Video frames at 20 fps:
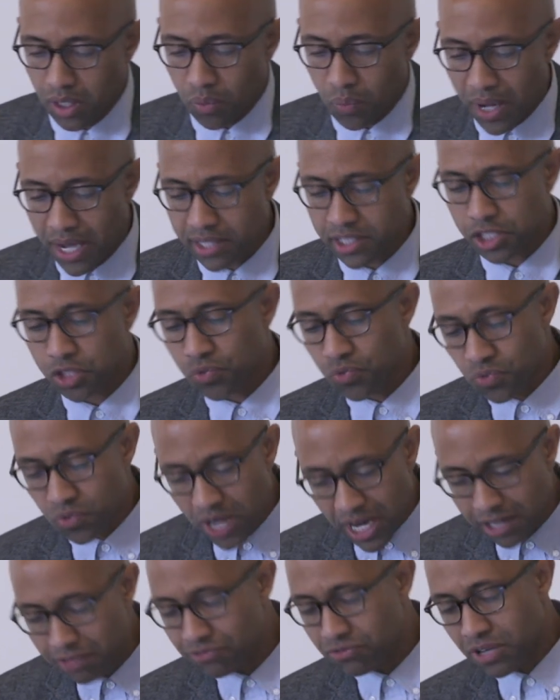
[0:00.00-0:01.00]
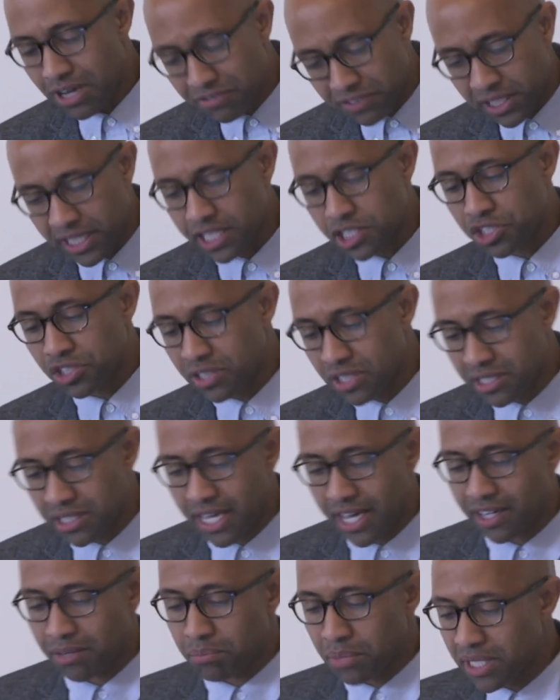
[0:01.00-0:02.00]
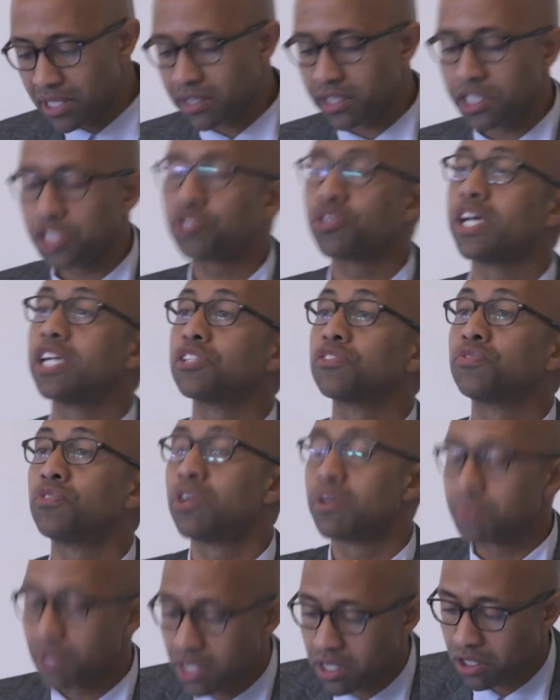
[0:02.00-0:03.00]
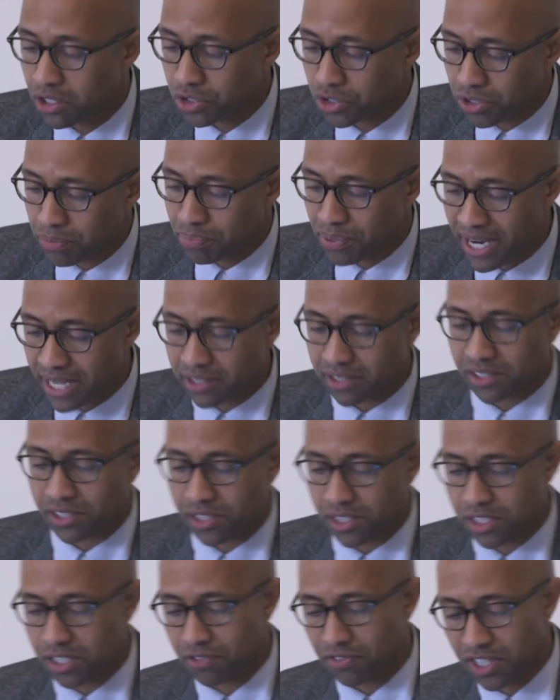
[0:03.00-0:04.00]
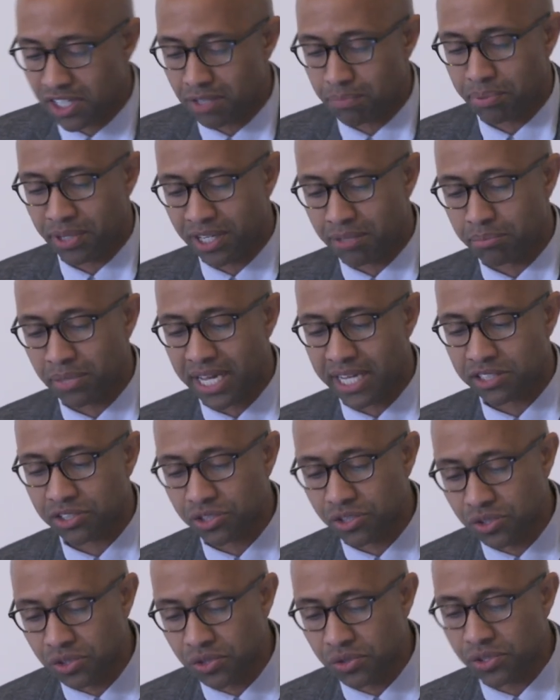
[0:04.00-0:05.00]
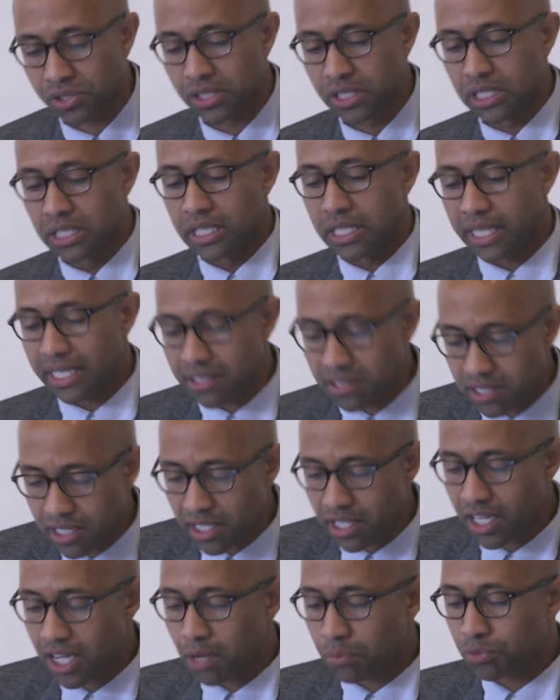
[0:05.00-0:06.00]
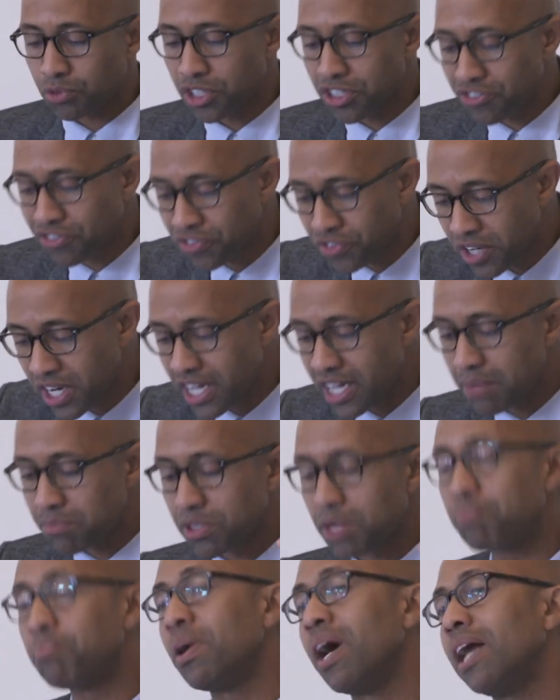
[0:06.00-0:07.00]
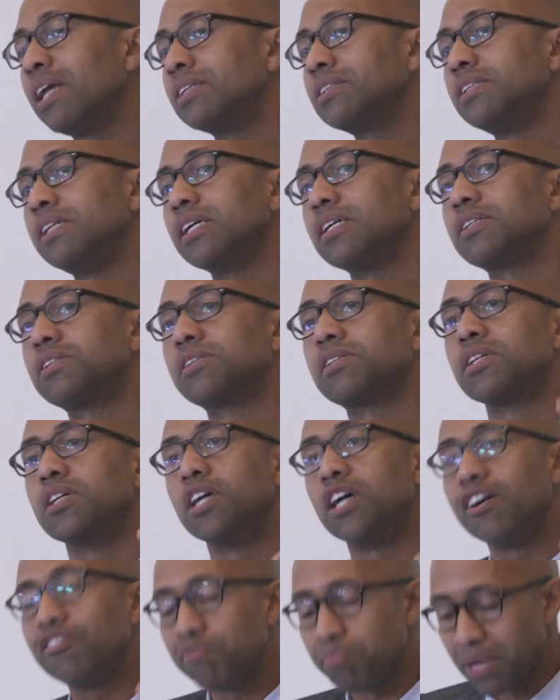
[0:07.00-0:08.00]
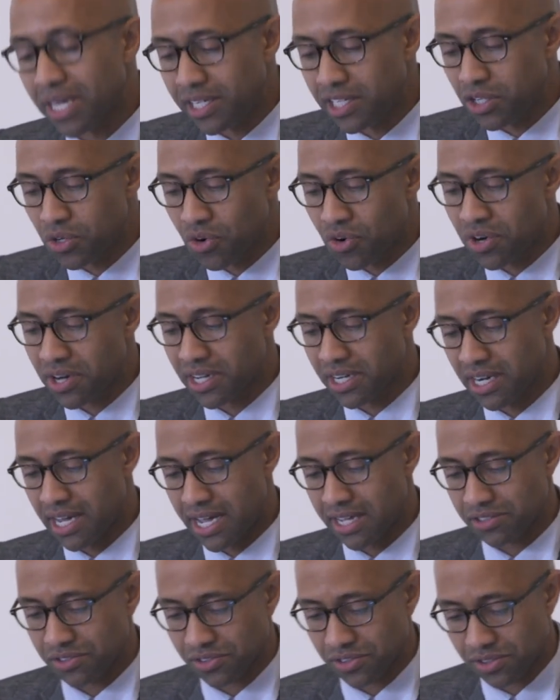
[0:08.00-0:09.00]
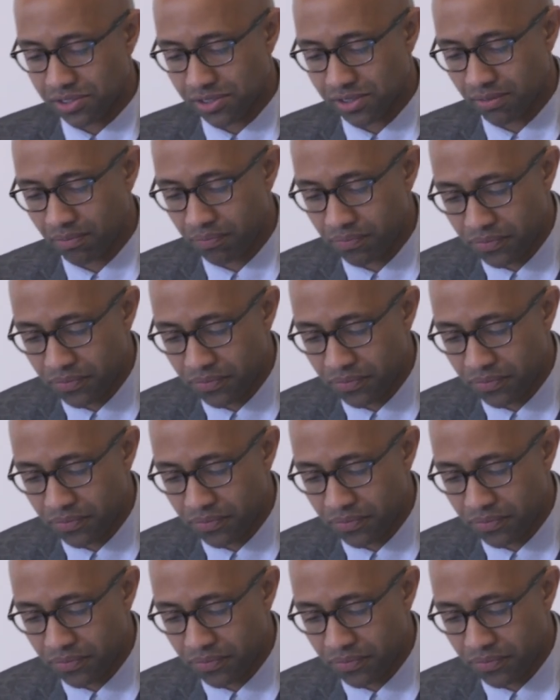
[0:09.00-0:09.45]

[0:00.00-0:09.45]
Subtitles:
While this revelation did not immediately transform the cultural practices of independent black schools, it did help reframe the politics of many organizers.